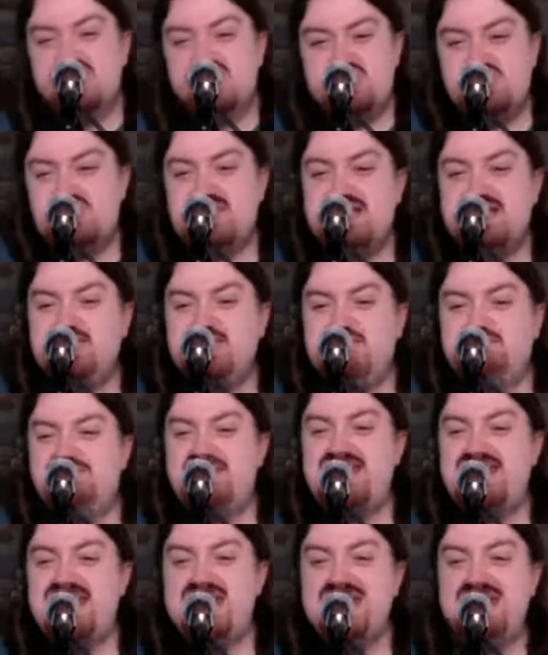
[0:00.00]
You can
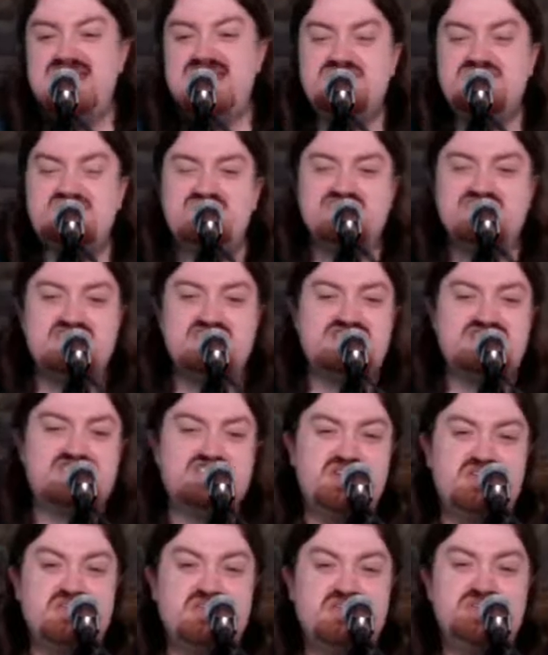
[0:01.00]
fit in this
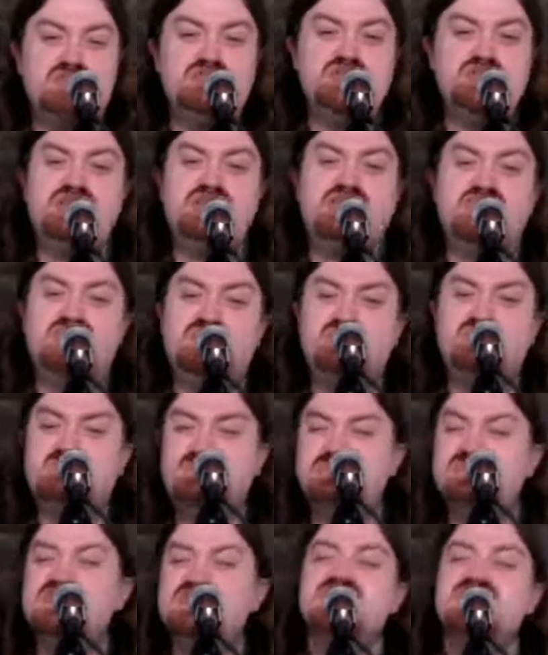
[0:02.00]
older
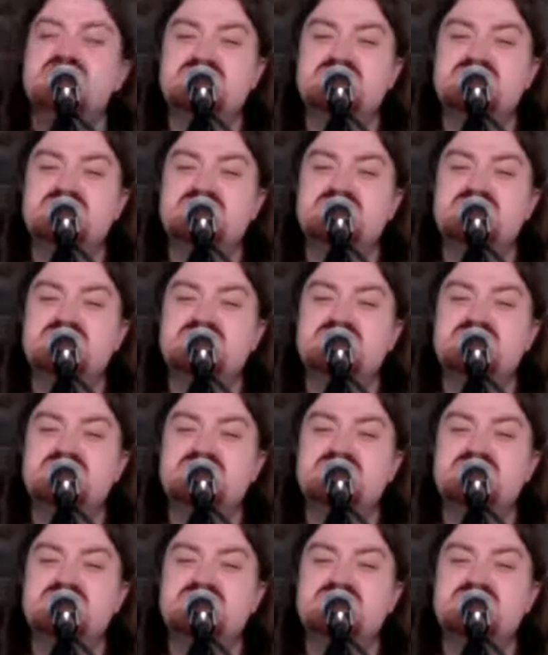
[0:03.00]
room,